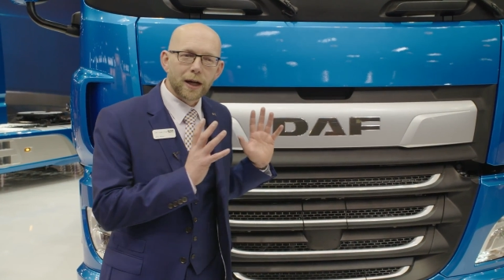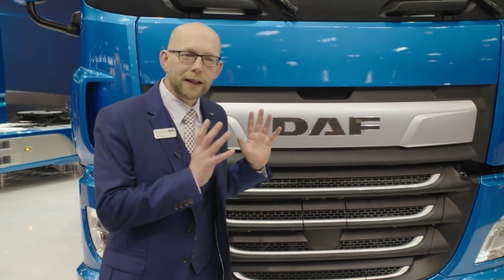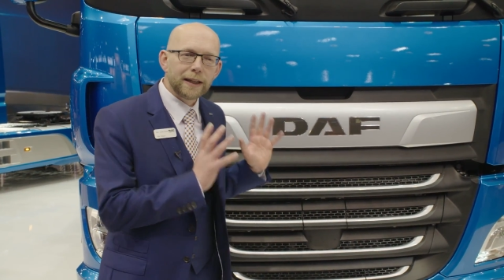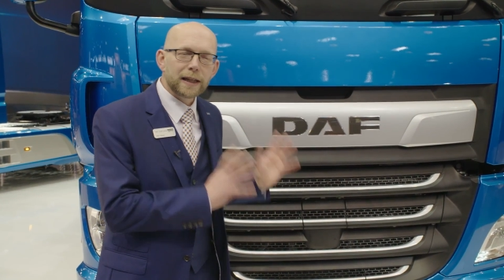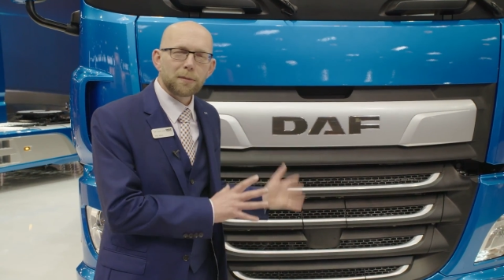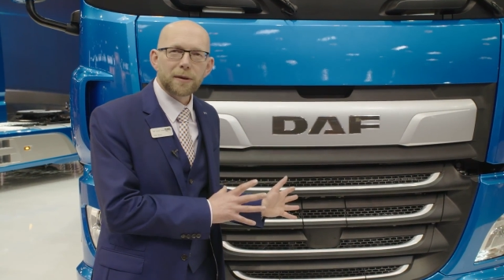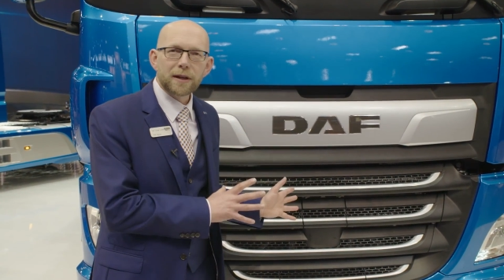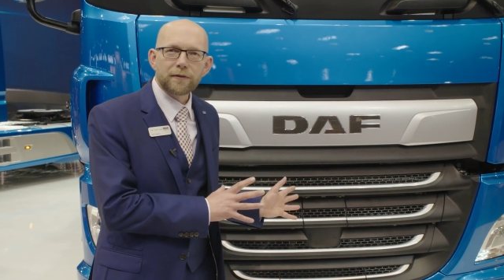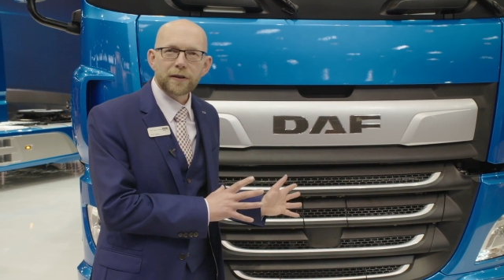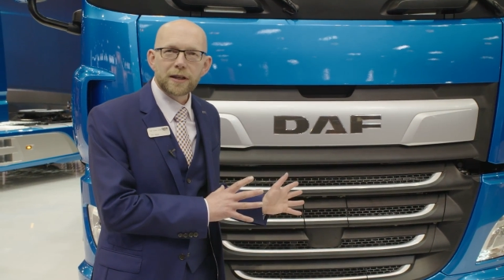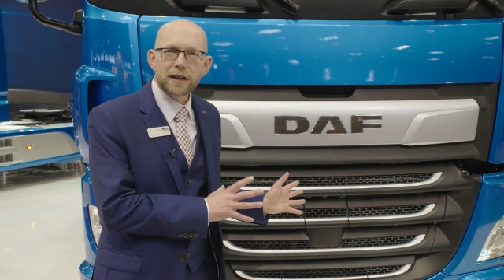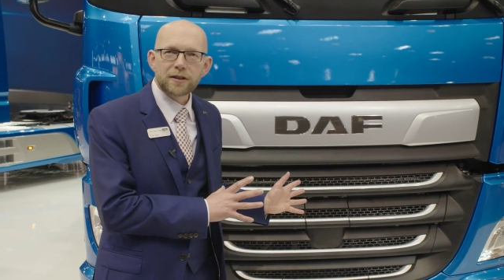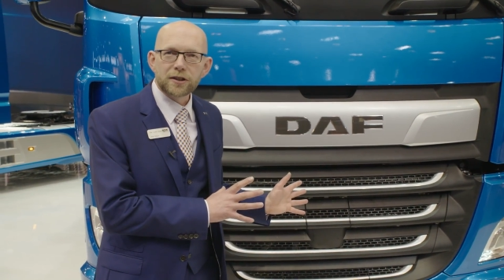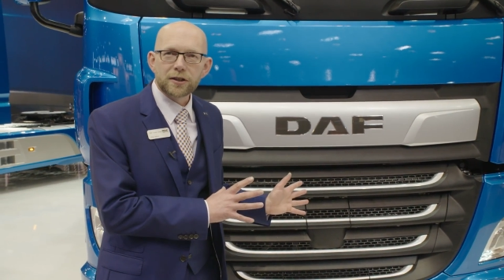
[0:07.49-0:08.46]
a little bit of
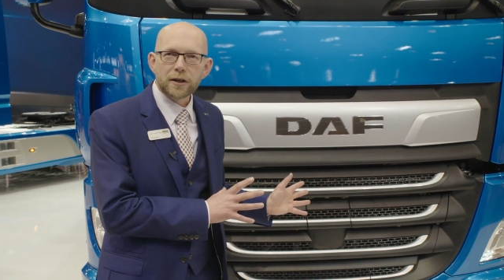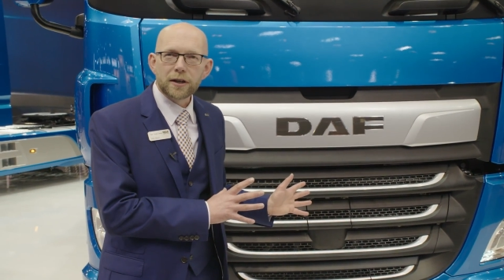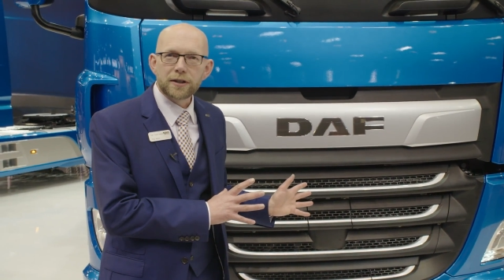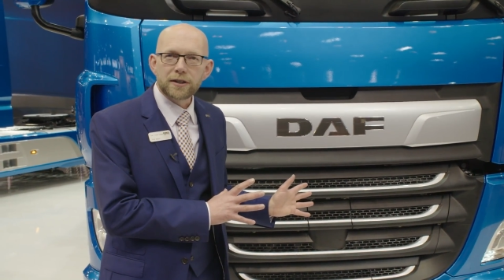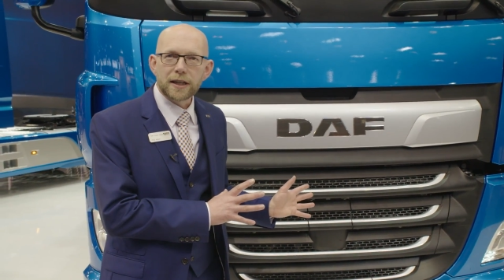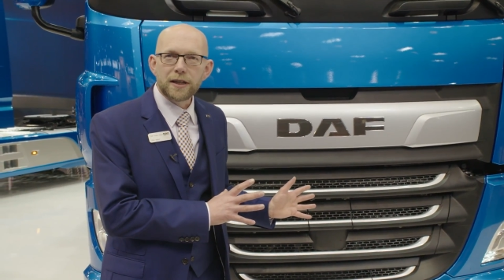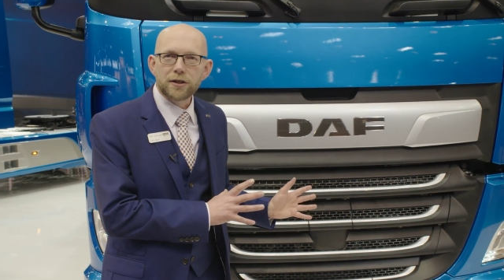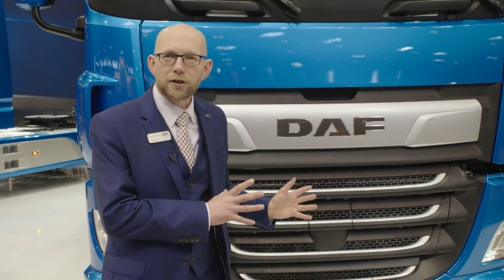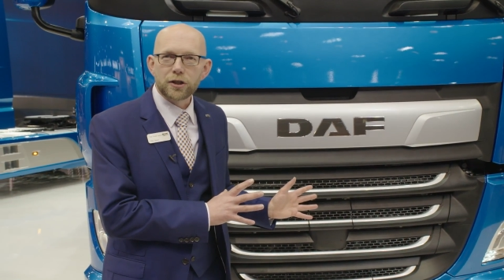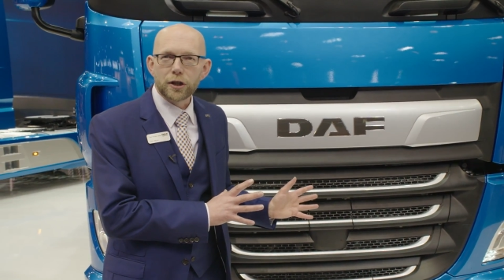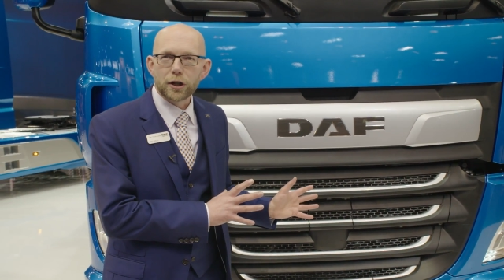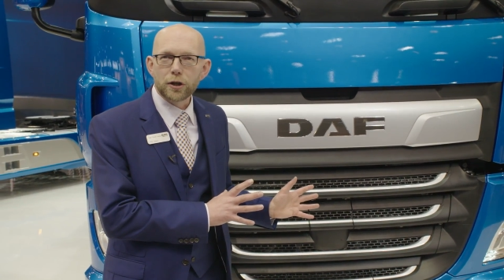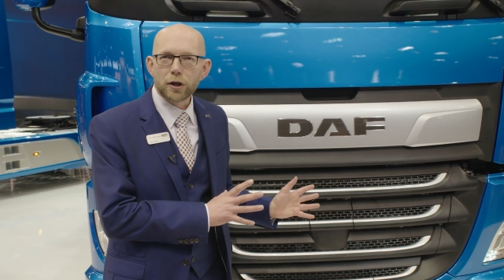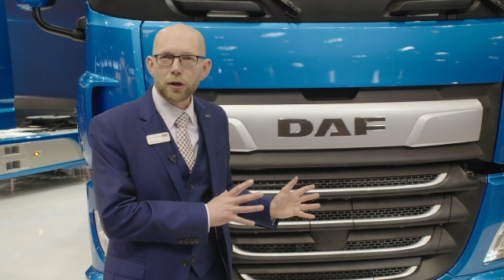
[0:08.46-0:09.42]
an insight into
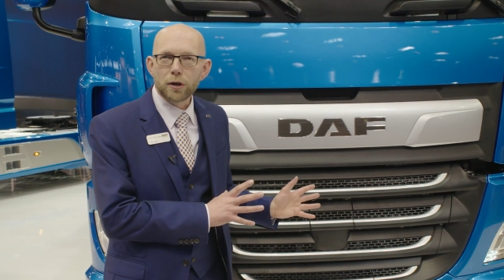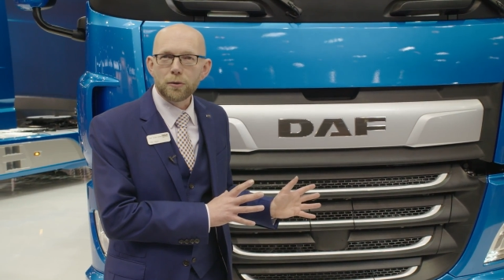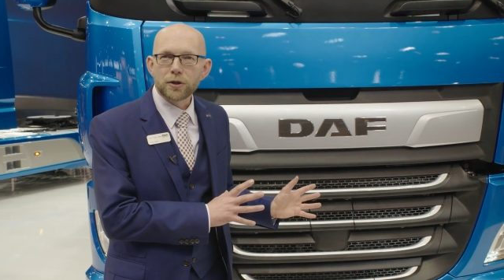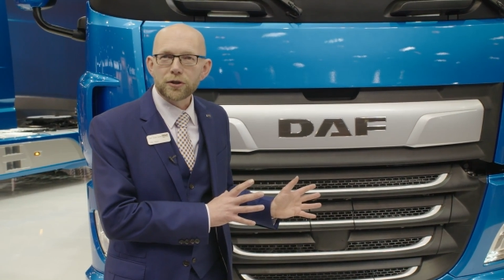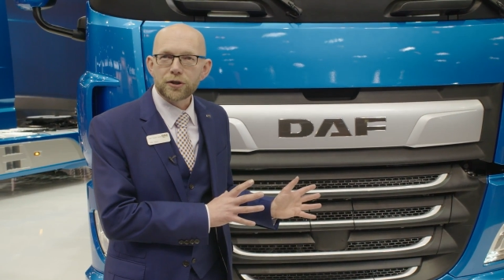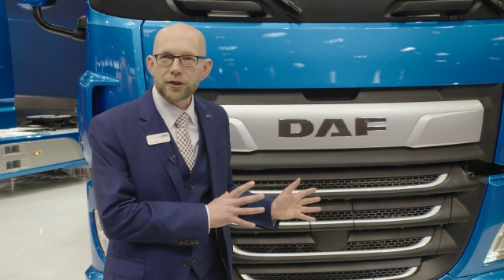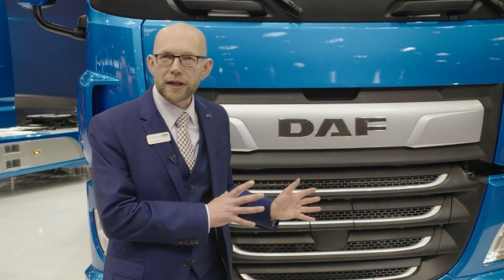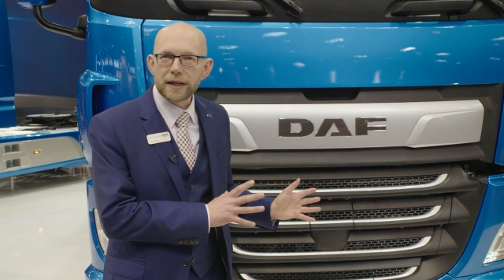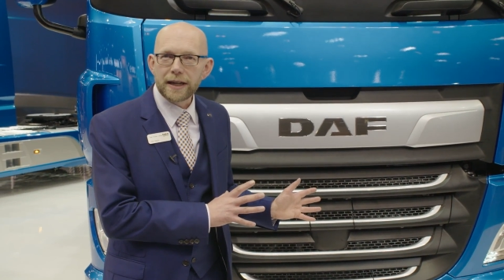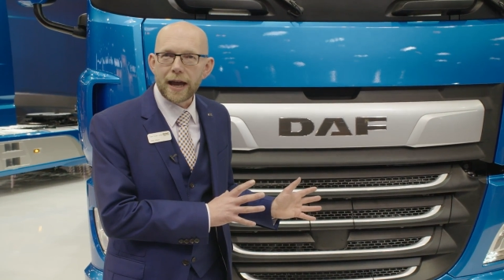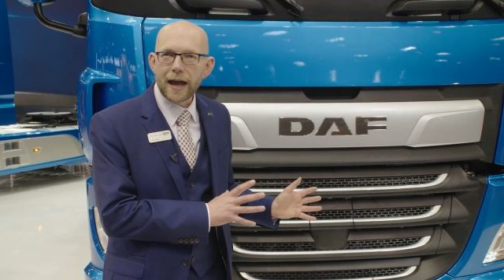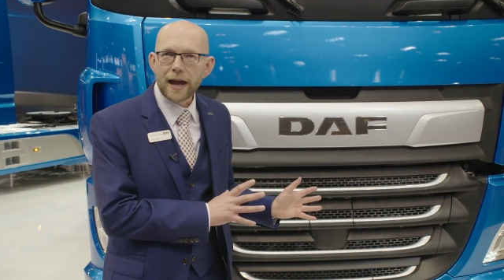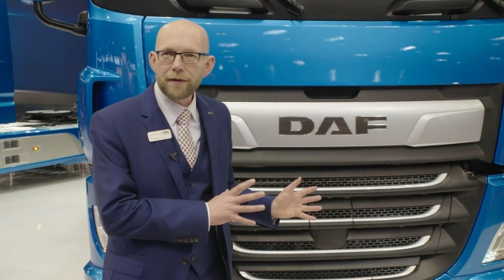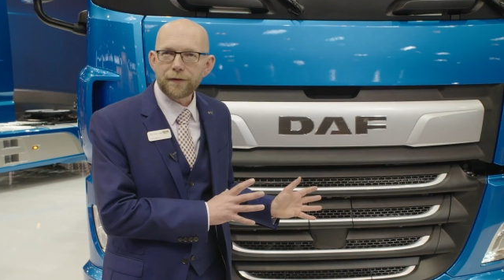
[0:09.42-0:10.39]
the new
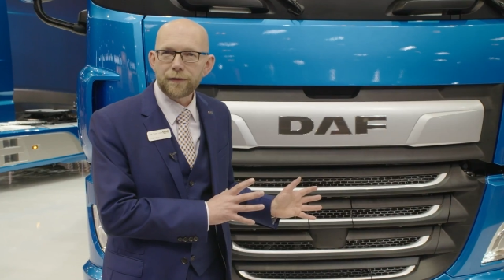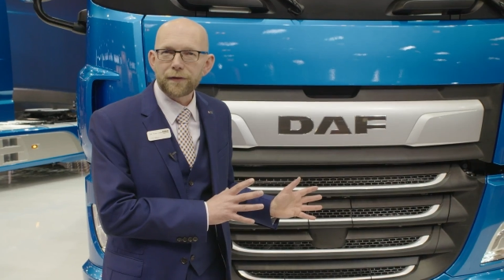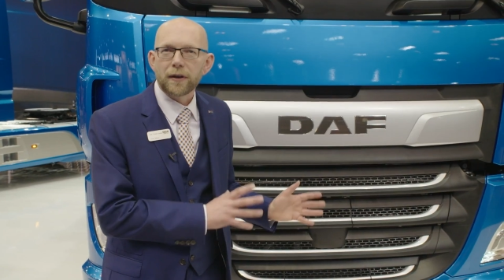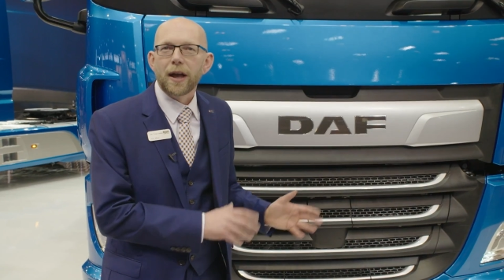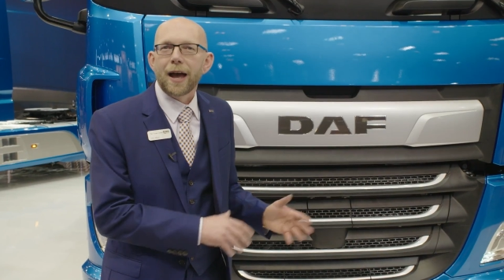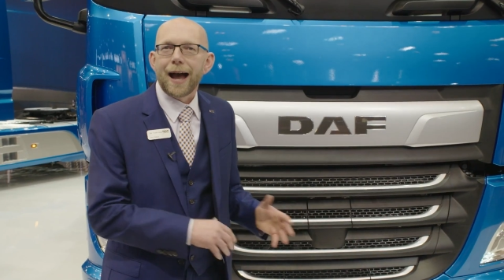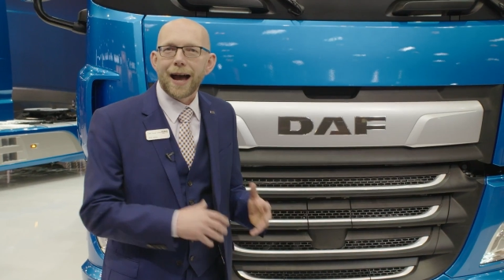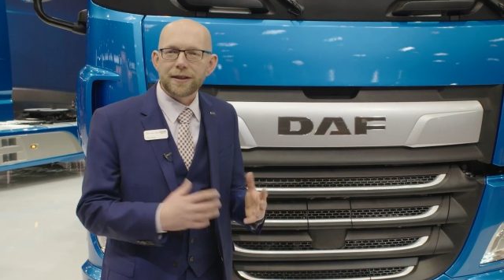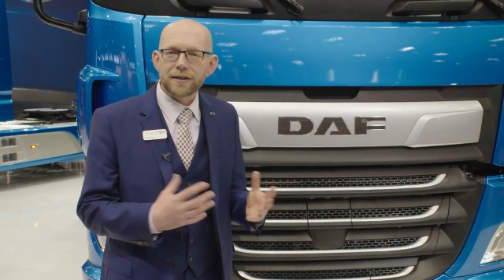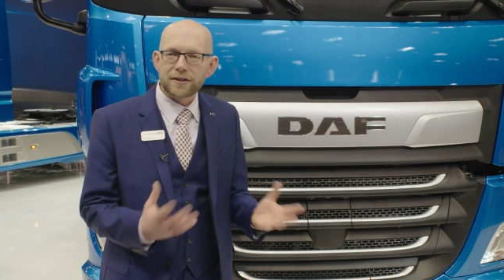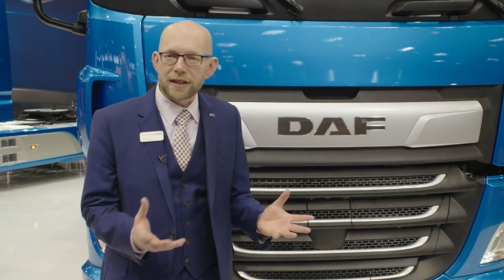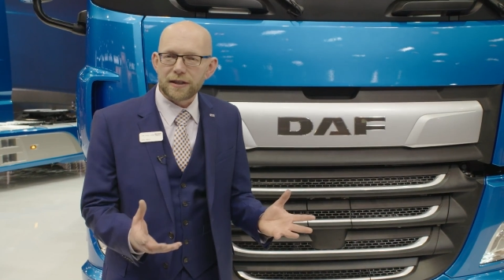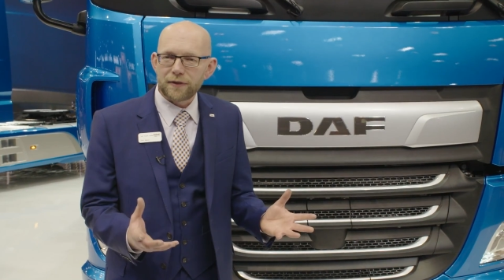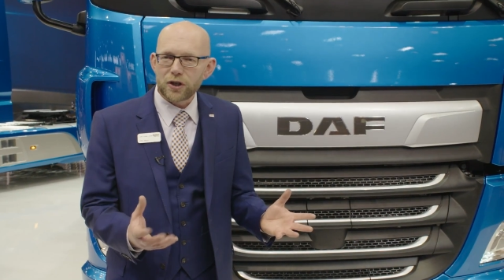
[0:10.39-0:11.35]
CF at the
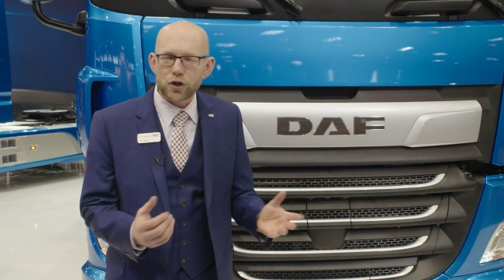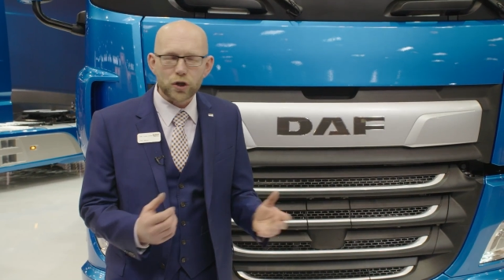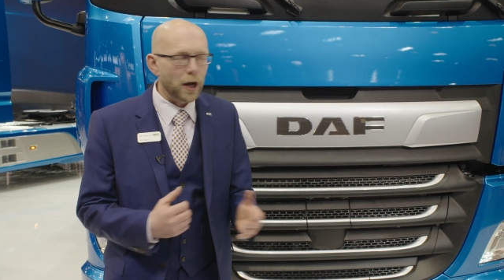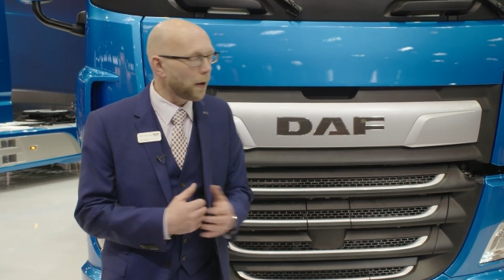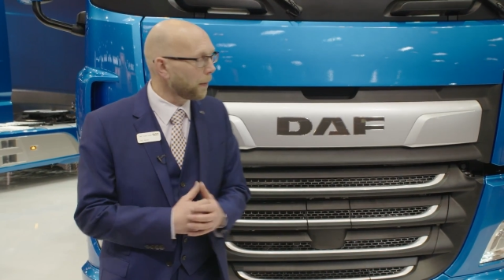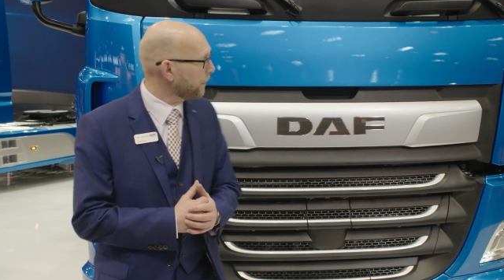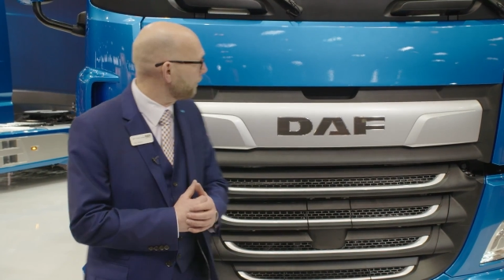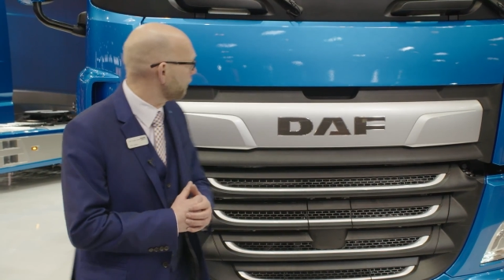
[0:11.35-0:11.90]
CV show.